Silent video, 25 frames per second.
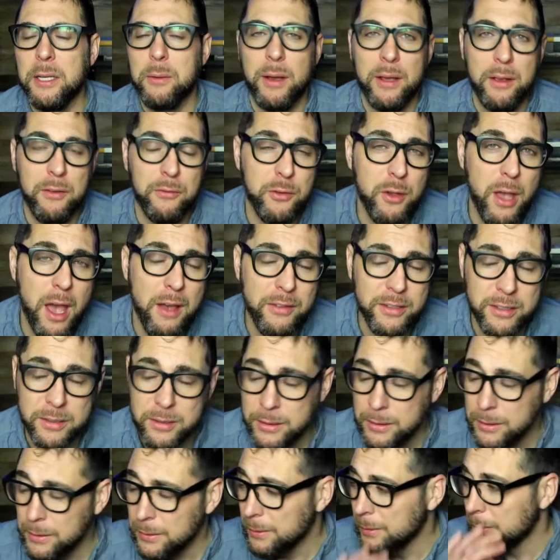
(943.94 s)
Anyway, if you
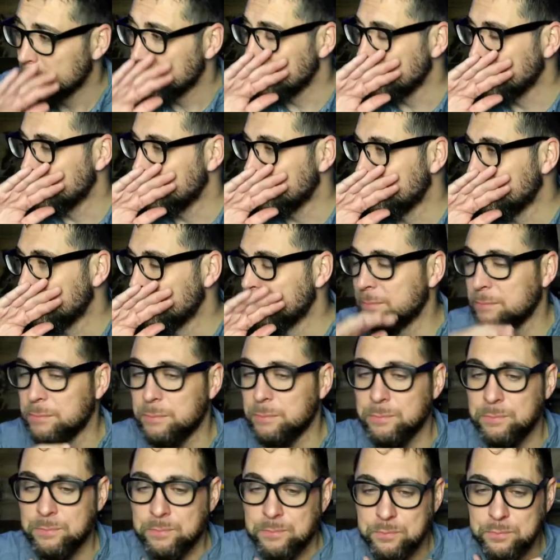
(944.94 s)
haven't,
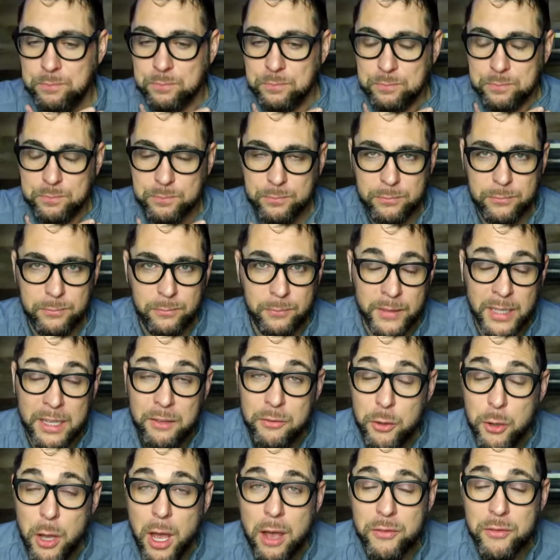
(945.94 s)
if
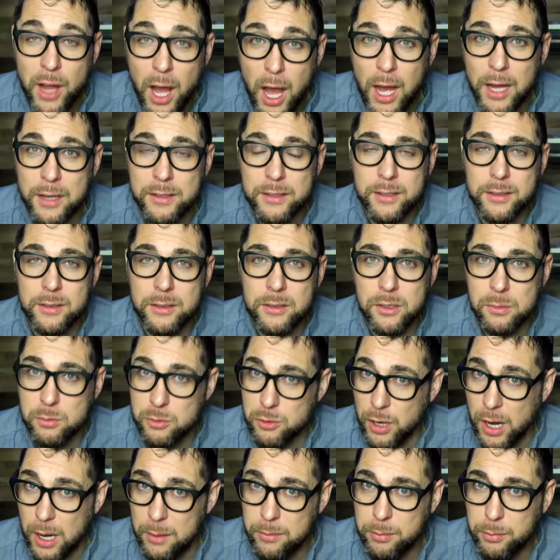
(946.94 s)
you have not
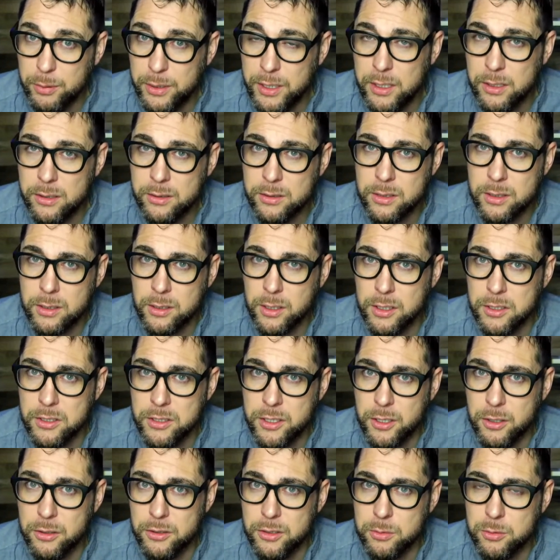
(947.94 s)
subscribed, please
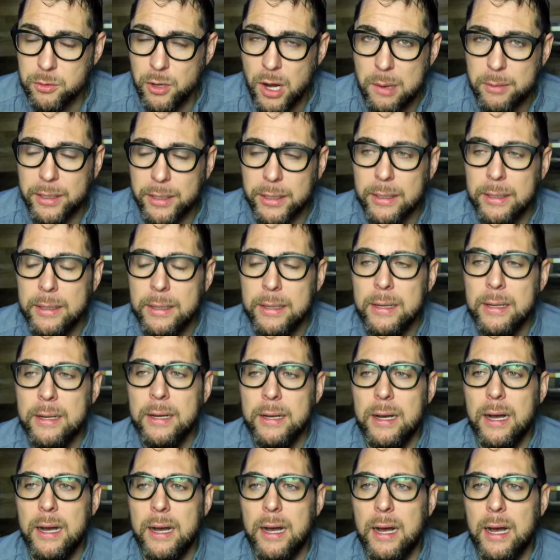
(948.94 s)
consider subscribing
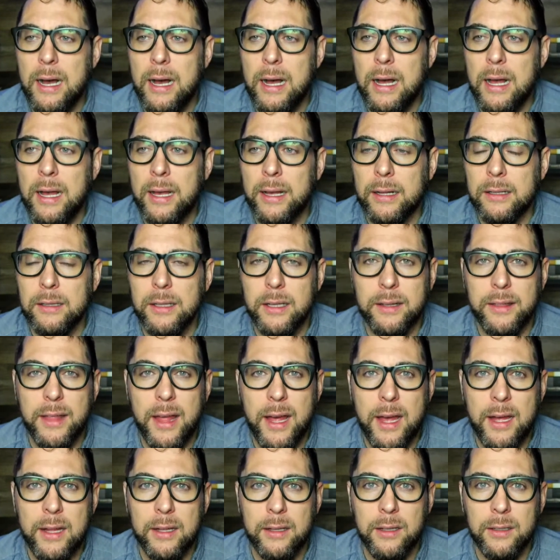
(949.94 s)
and
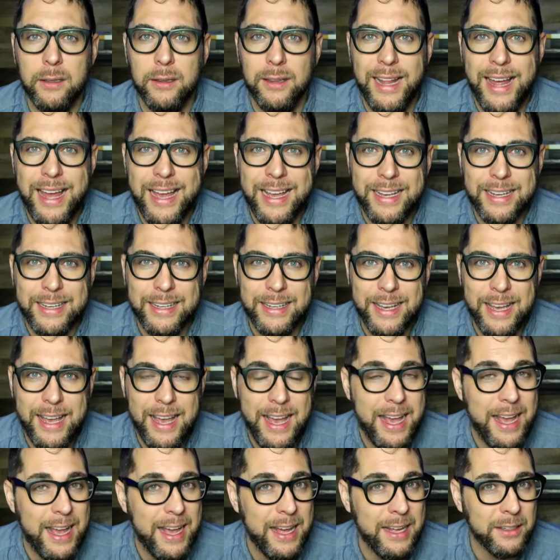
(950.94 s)
click that like
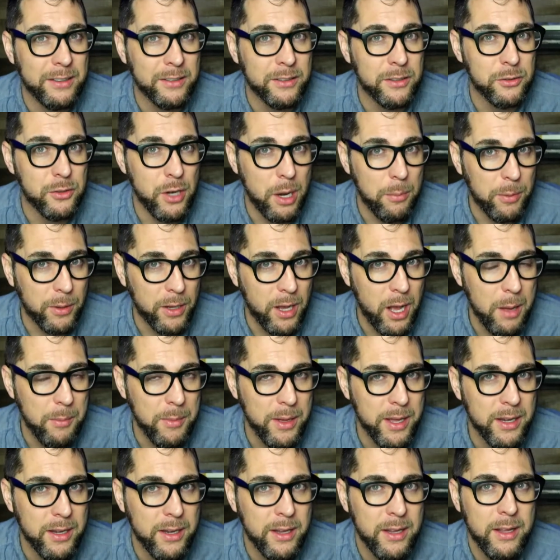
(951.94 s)
and drop a
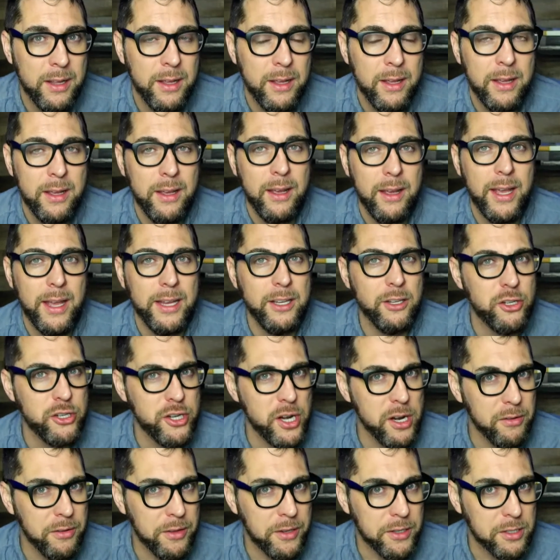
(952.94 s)
comment
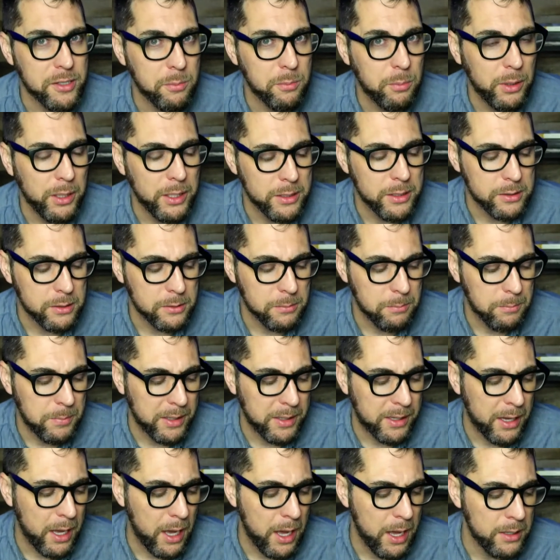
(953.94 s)
and share this, please,
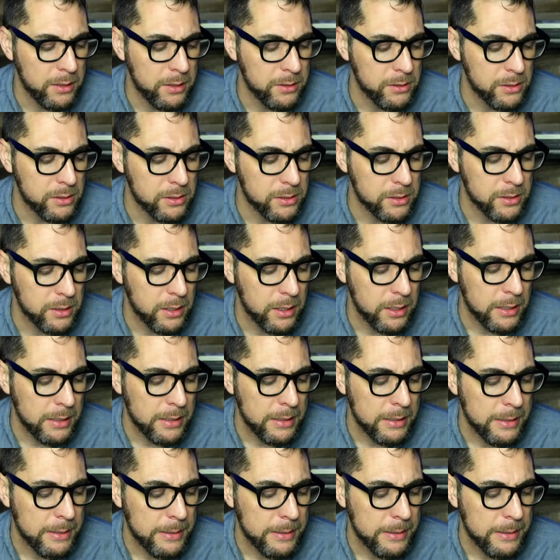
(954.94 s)
because